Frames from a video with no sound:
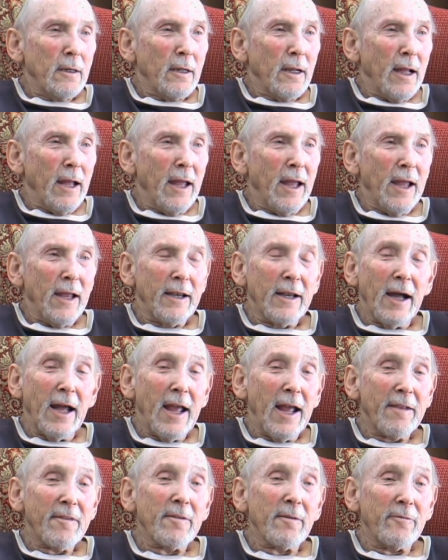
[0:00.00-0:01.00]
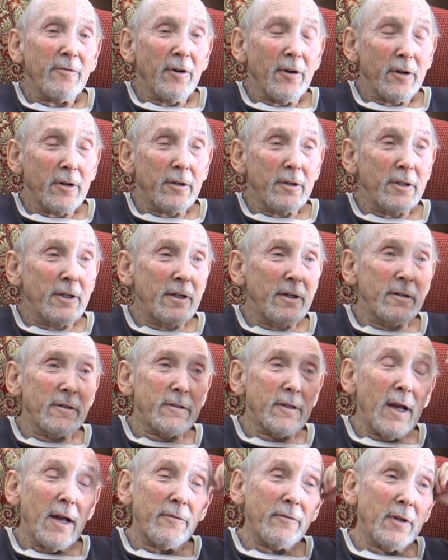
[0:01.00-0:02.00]
And I had some very good years
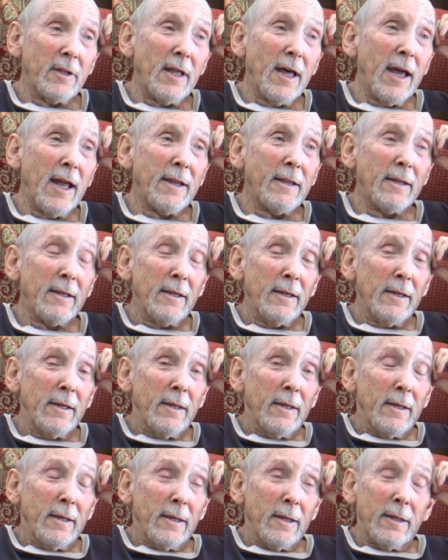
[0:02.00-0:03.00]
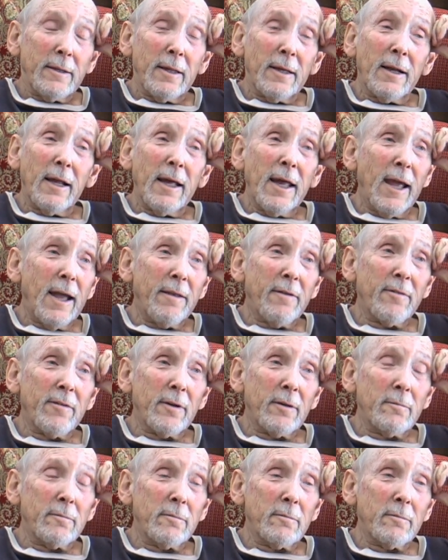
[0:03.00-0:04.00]
after that. And then I had
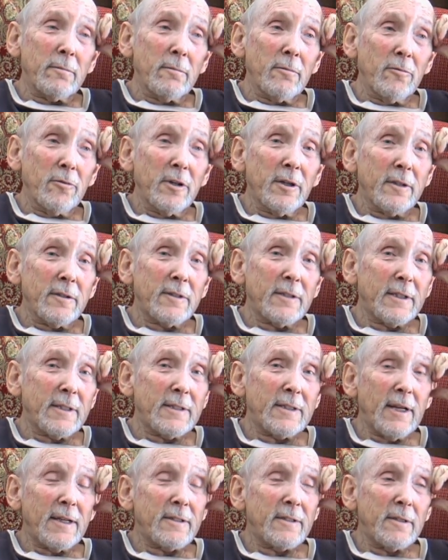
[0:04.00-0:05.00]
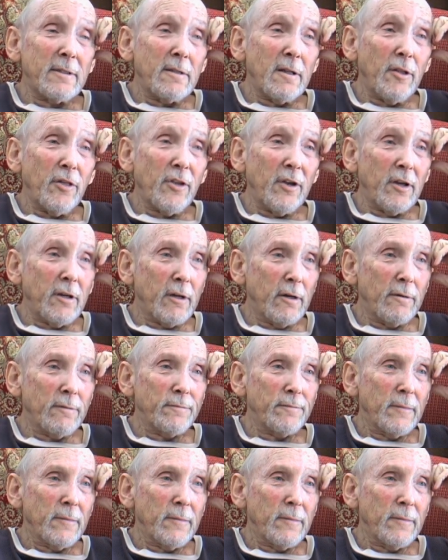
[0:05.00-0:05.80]
some real success in the theater.